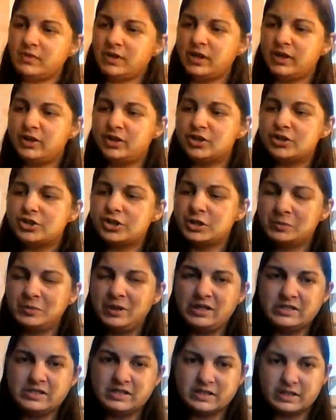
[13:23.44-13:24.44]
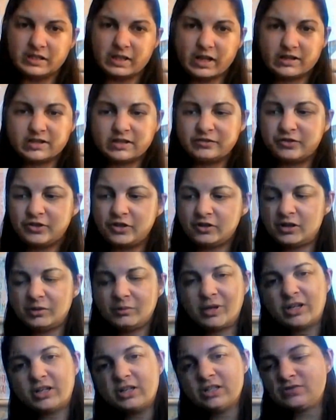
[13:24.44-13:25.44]
And I got 2 meters of that. So I think I'm going
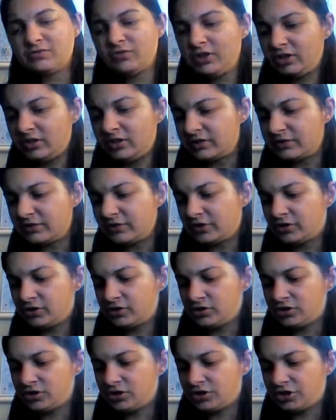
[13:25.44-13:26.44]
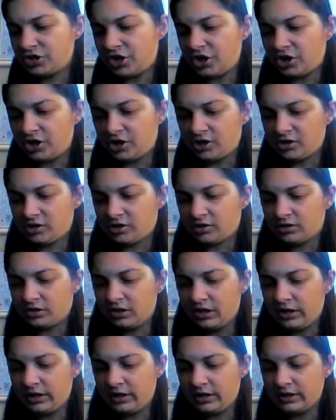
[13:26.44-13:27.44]
to make, it's really nice for a good shirt.
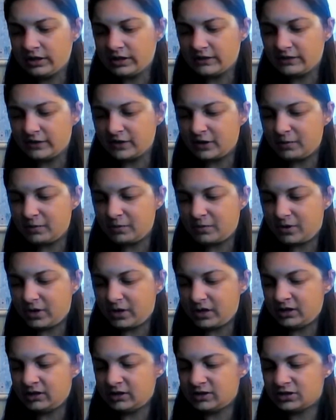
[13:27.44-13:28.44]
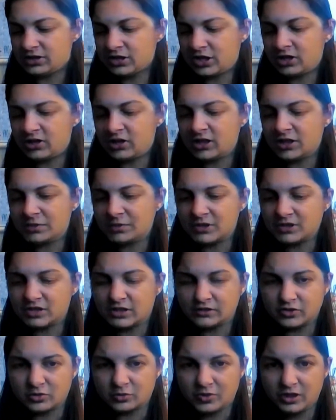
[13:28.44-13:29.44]
So I think I might challenge
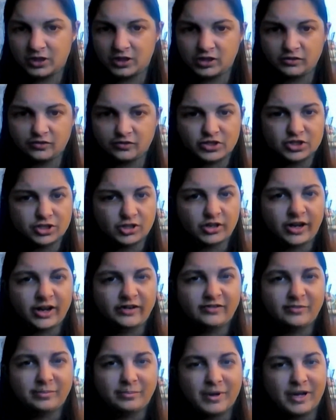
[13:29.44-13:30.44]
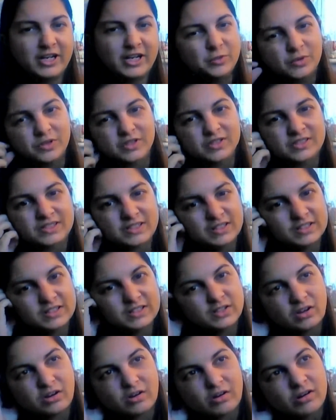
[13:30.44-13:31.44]
myself to make another shirt. I haven't made one
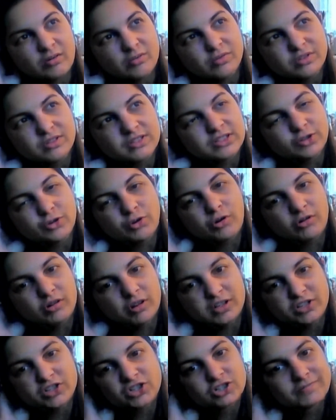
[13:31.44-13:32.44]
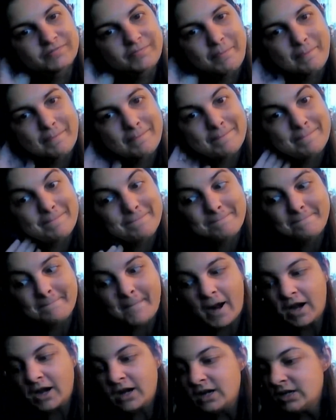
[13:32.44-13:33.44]
since I was in college.
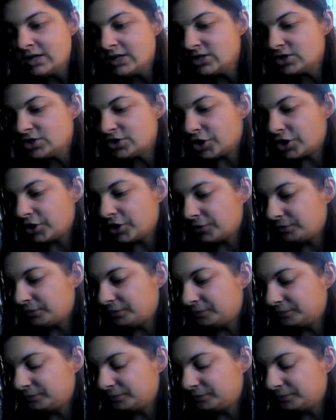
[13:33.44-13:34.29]
So